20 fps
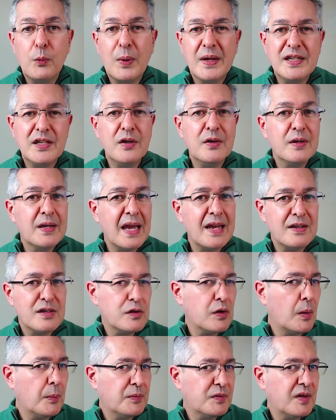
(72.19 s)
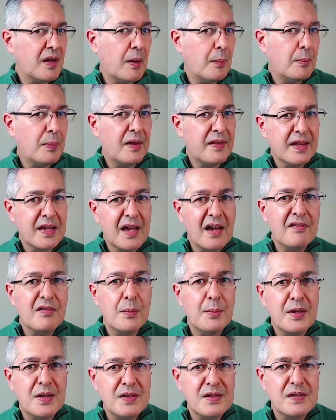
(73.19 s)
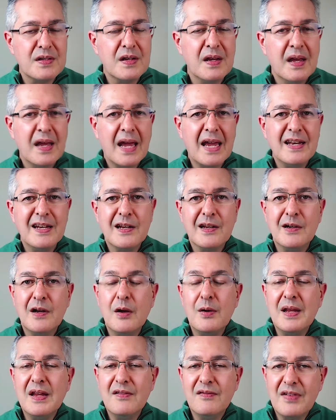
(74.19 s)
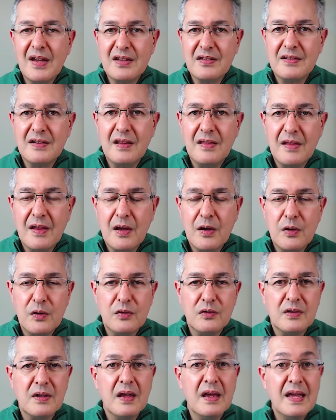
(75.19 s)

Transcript: where you get tops up by the government, and you can only invest in those